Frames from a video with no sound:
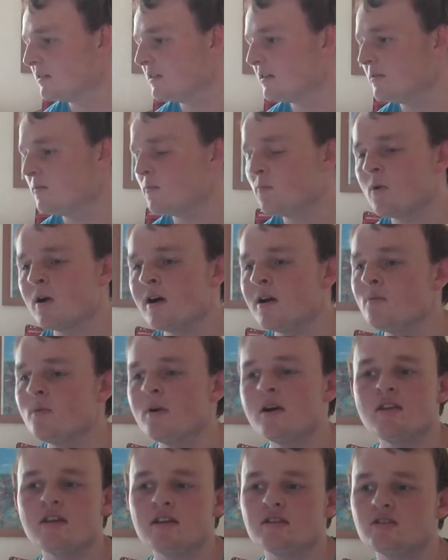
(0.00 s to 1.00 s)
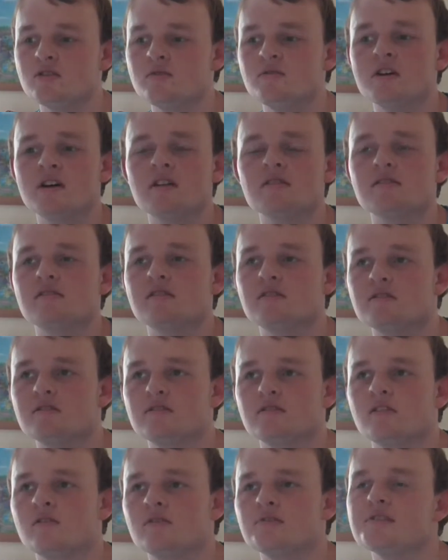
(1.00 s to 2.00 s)
like, why were there two
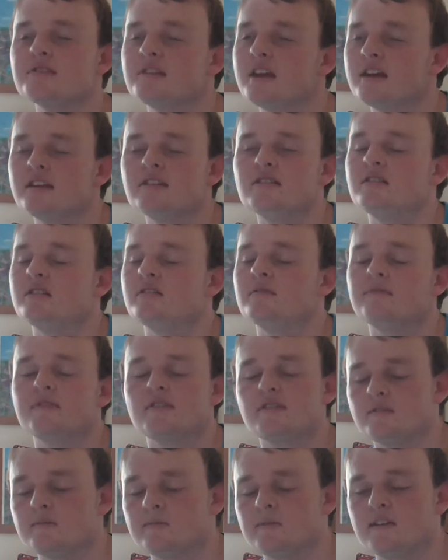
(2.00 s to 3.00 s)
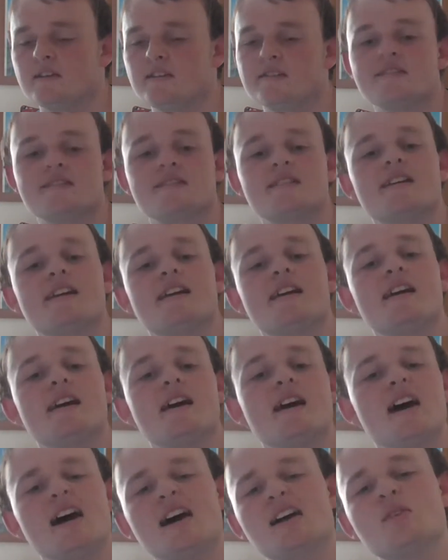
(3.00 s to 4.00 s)
dancers on the stage in the first place?
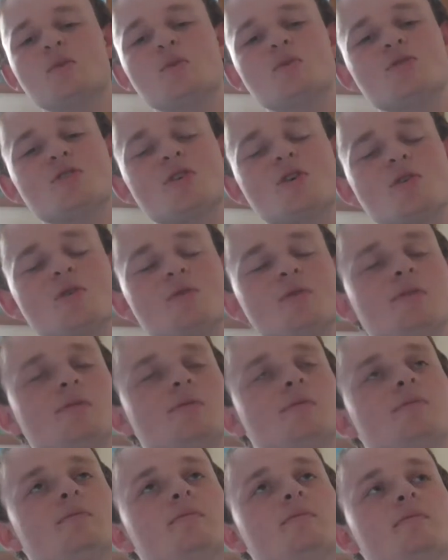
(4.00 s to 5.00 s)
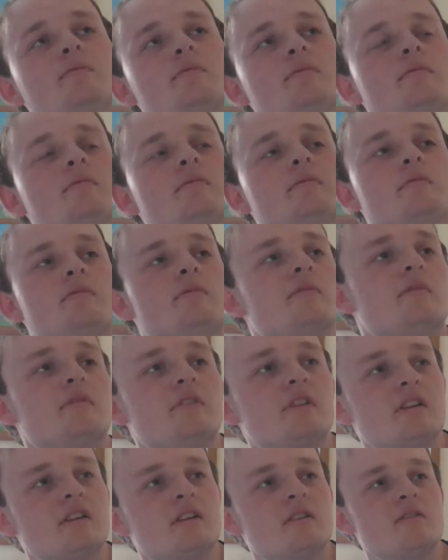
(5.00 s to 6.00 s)
And also,
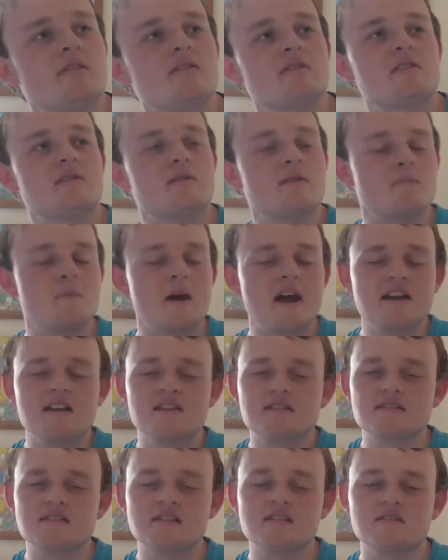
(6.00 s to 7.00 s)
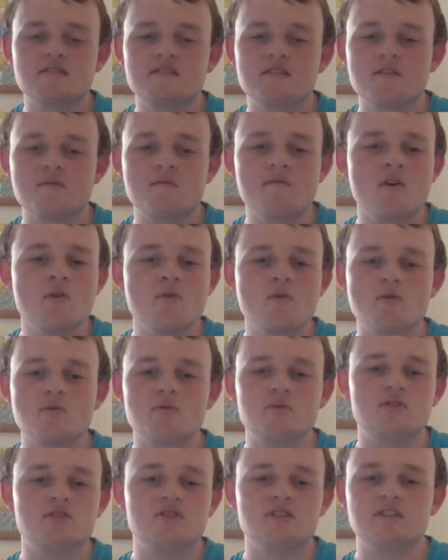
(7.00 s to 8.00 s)
the backing singers, the
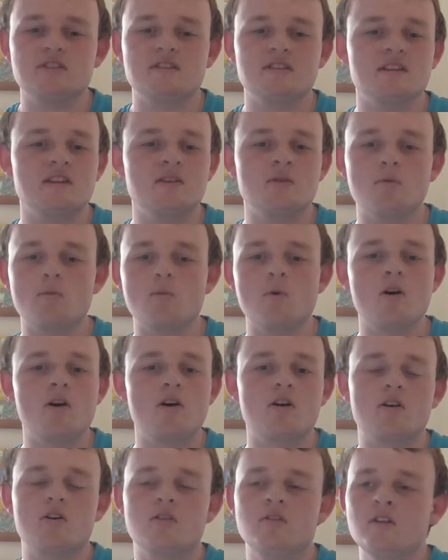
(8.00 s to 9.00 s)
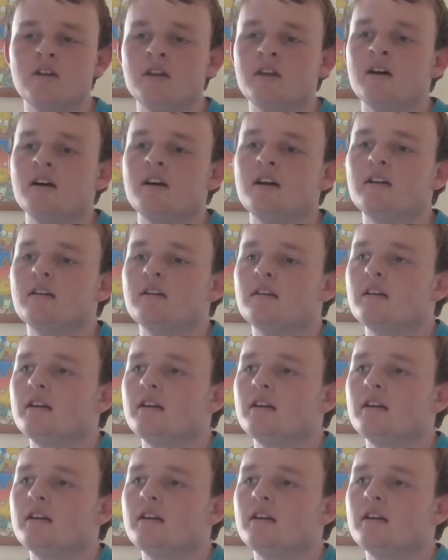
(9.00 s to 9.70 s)
vocals just didn't work on the night.